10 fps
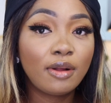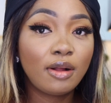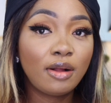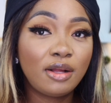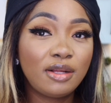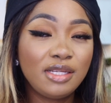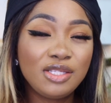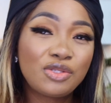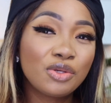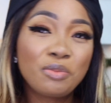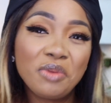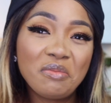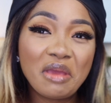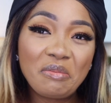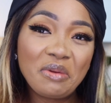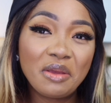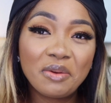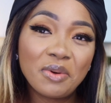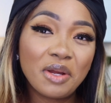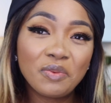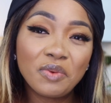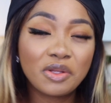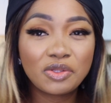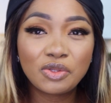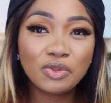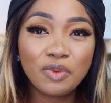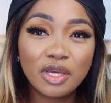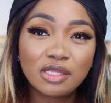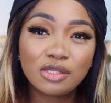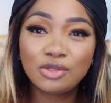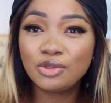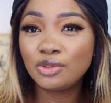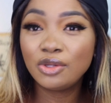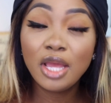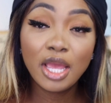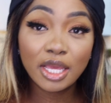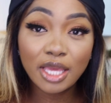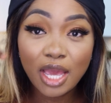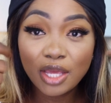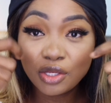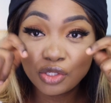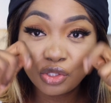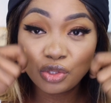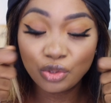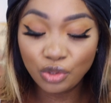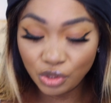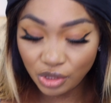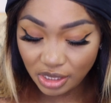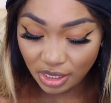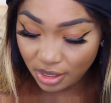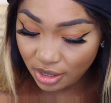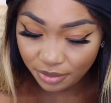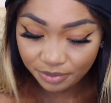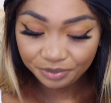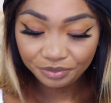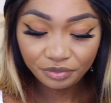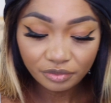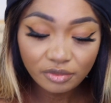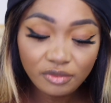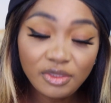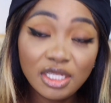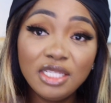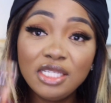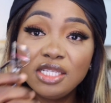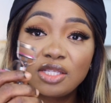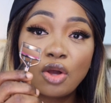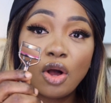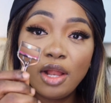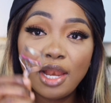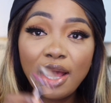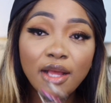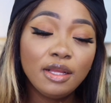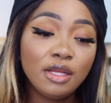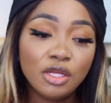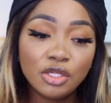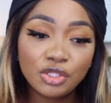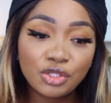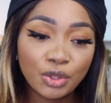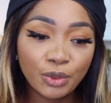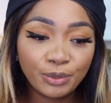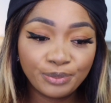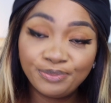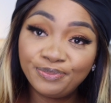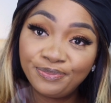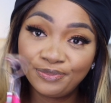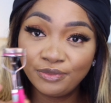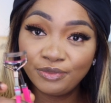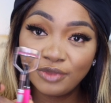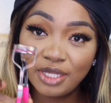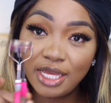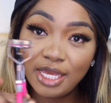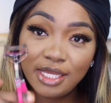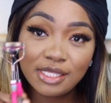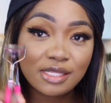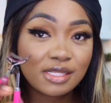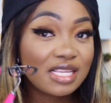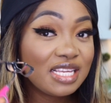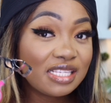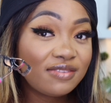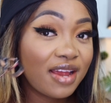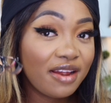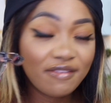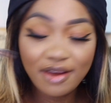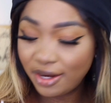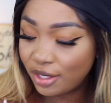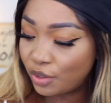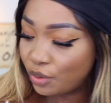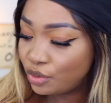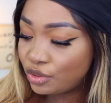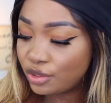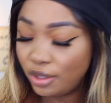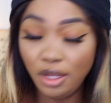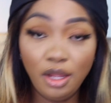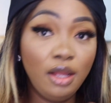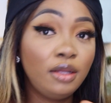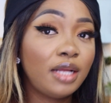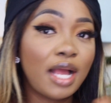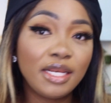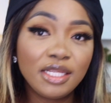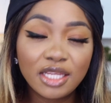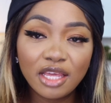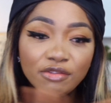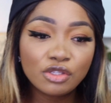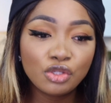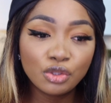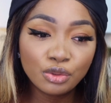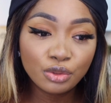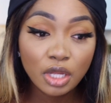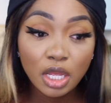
It took me maybe 1 week or 2 weeks to get used to using this color, so it's very, very good and it gives you